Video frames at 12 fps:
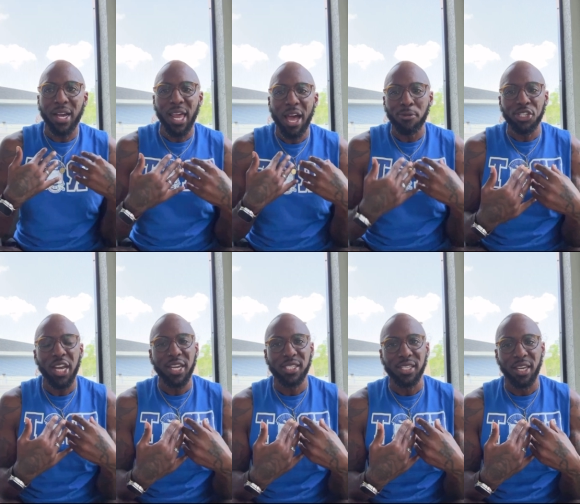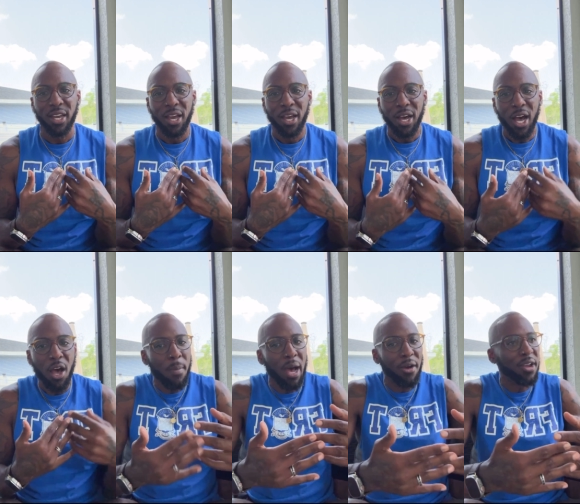am I clout chasing?
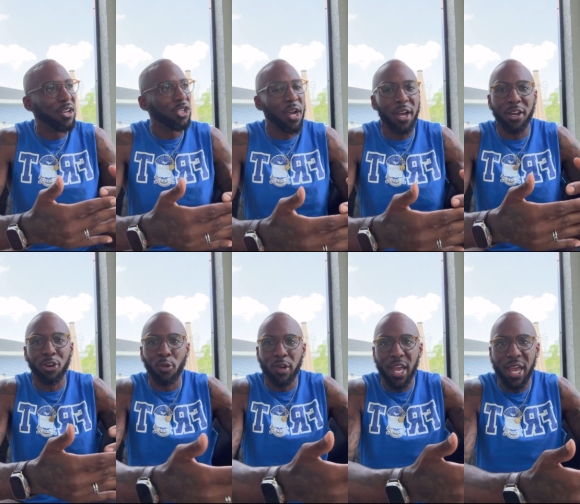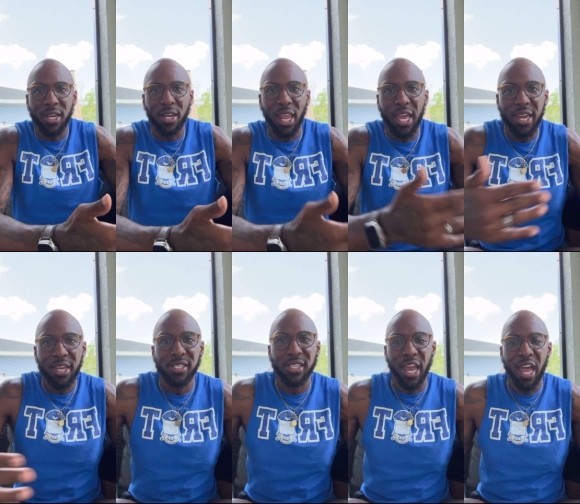I'm out here trying to create
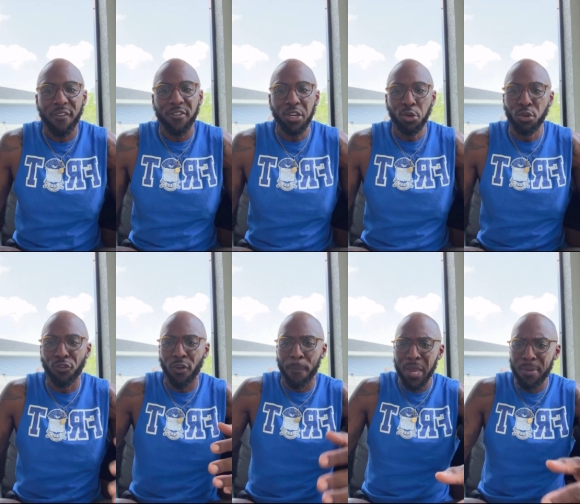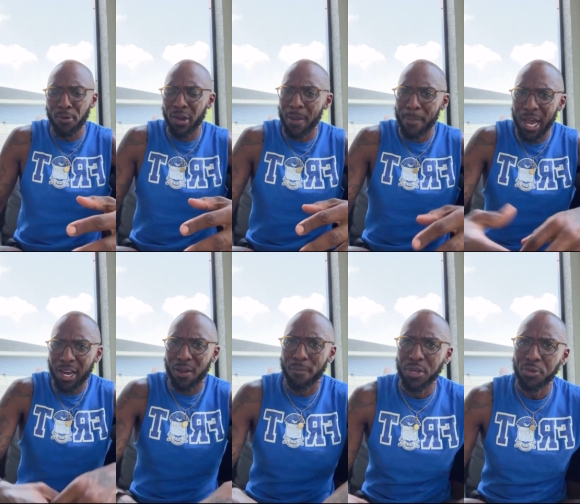lanes and avenues for people in
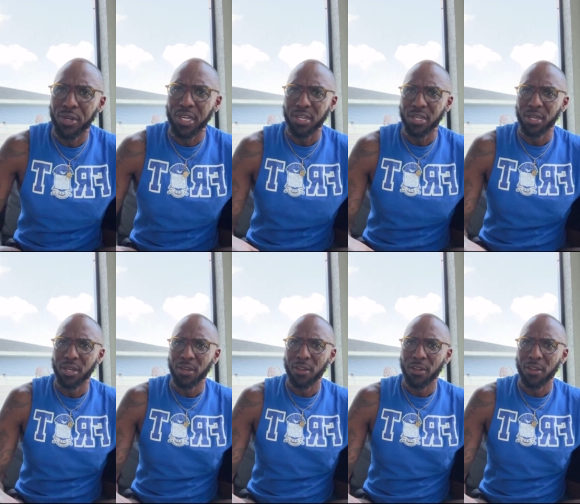my community.